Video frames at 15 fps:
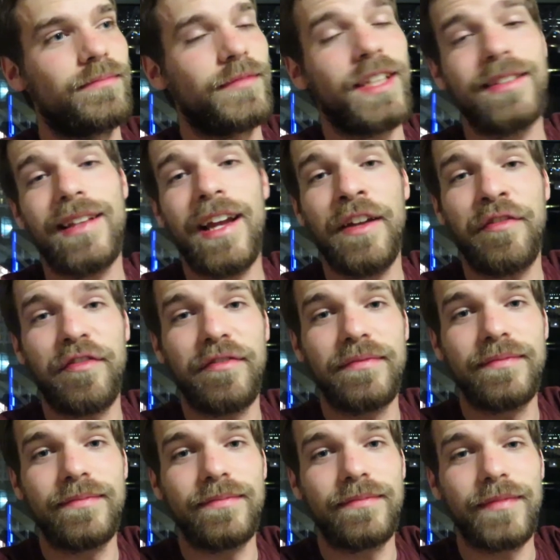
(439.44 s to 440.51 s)
that's life.
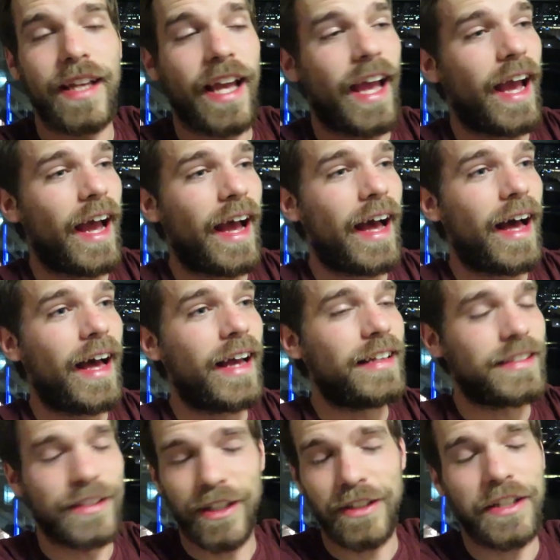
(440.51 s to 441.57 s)

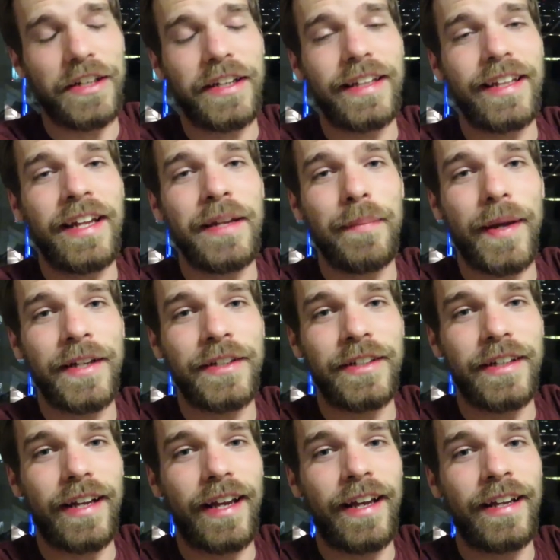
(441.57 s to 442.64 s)
It's not gonna get any
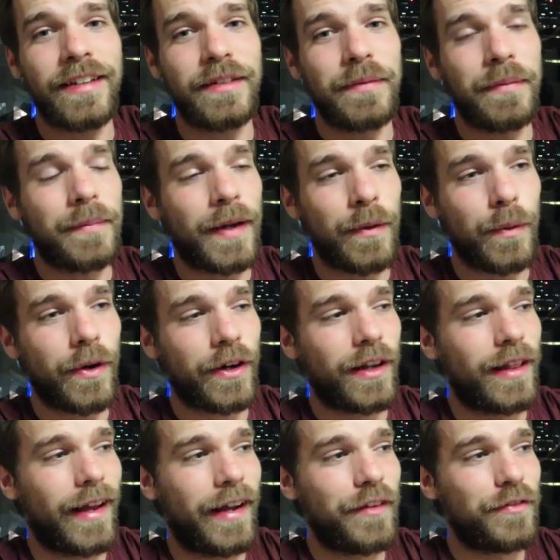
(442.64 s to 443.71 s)
better at my work
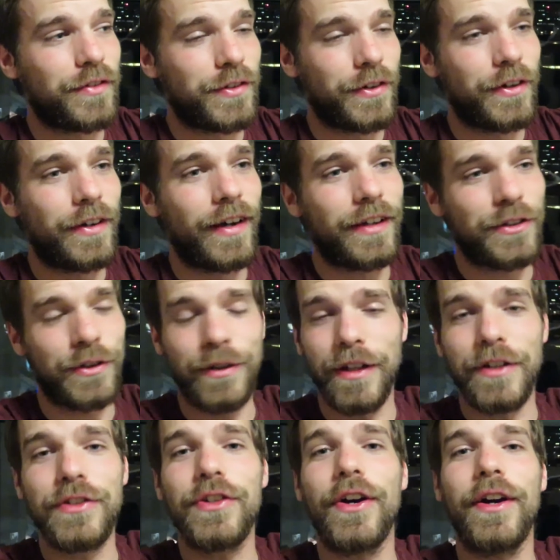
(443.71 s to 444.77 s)
life, so I should
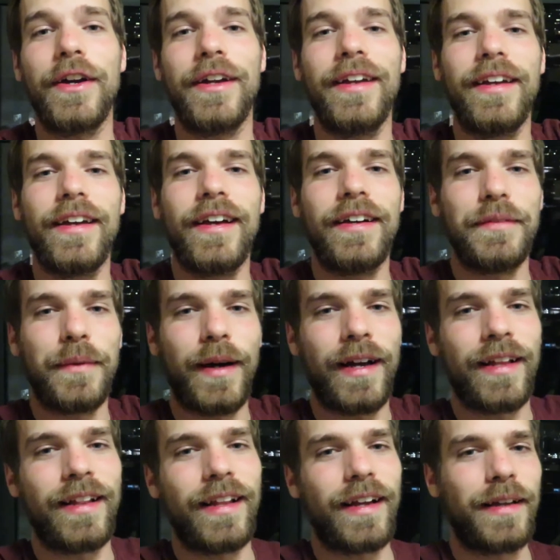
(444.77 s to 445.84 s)
enjoy
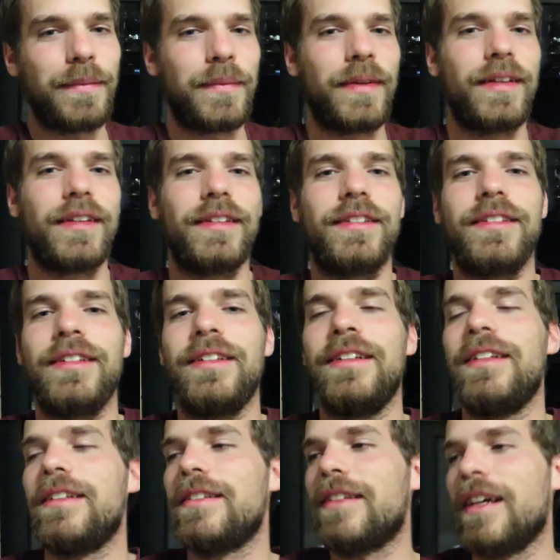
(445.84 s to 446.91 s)
while I'm
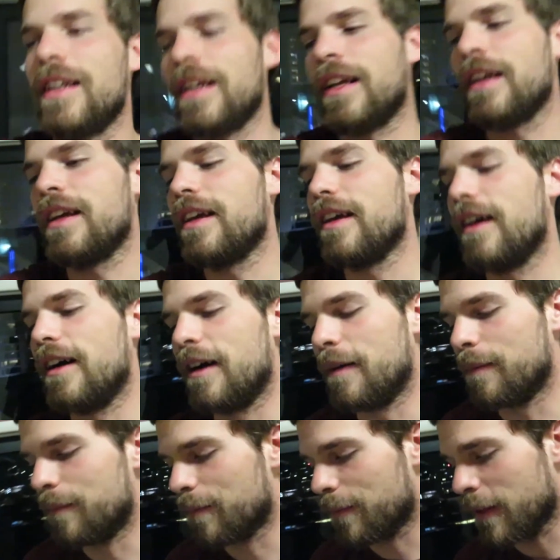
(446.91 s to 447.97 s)
still studying.
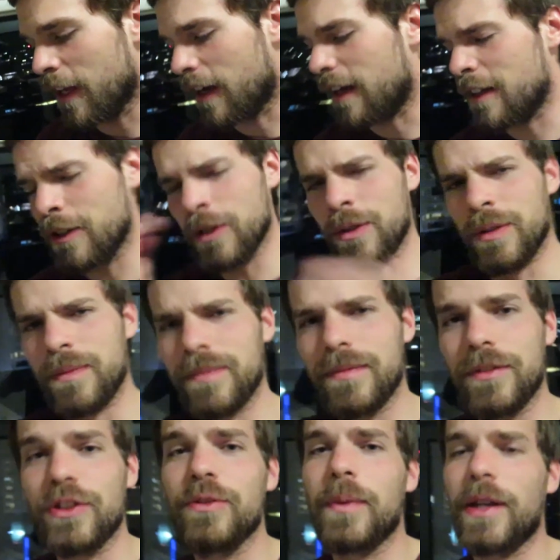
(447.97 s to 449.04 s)
Um, yeah, and you
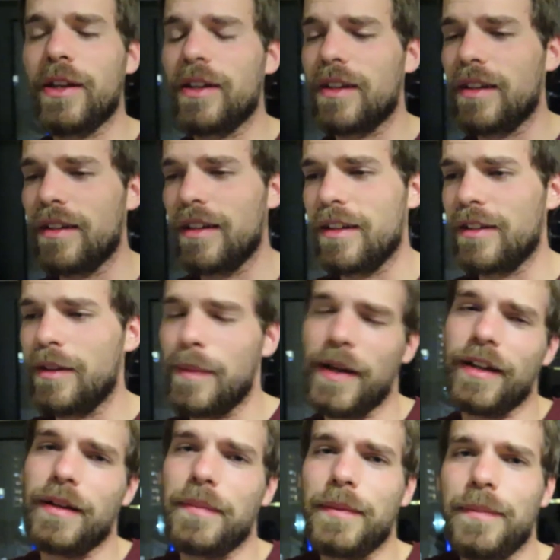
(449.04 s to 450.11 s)
should make your
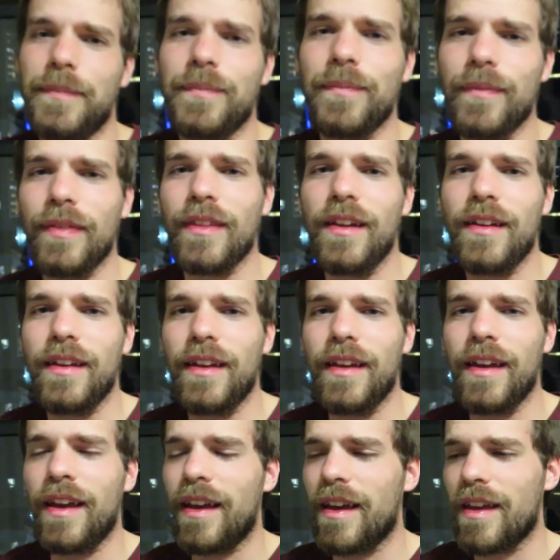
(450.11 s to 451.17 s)
backup.
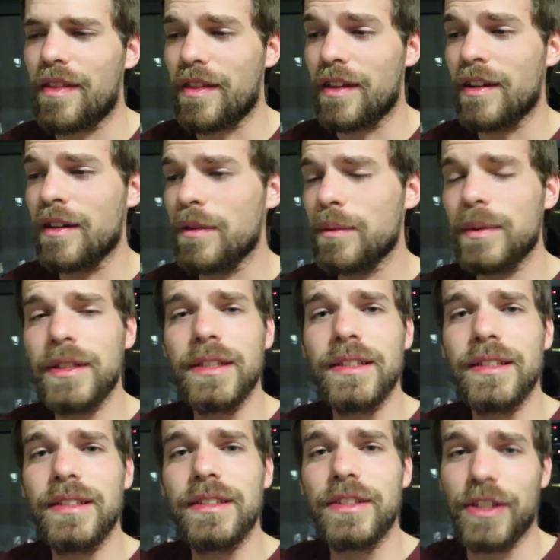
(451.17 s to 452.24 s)
And then I
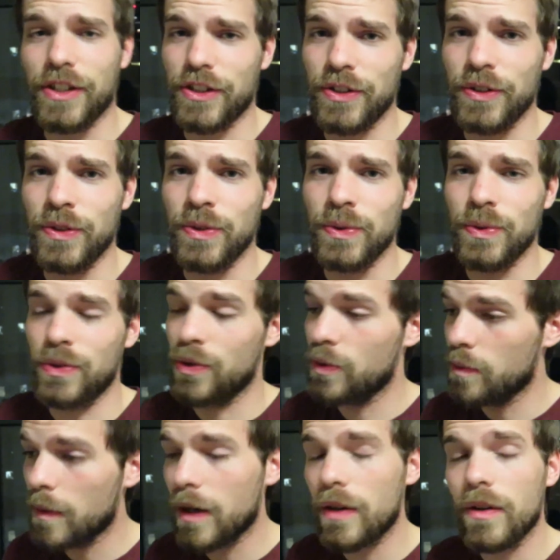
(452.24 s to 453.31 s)
will talk to you
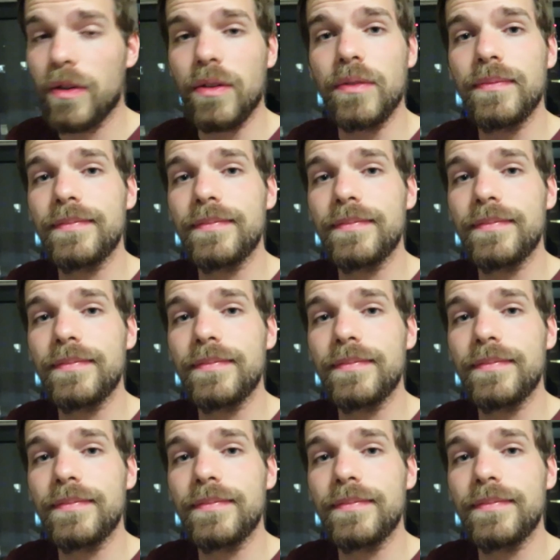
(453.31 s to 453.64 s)
tomorrow.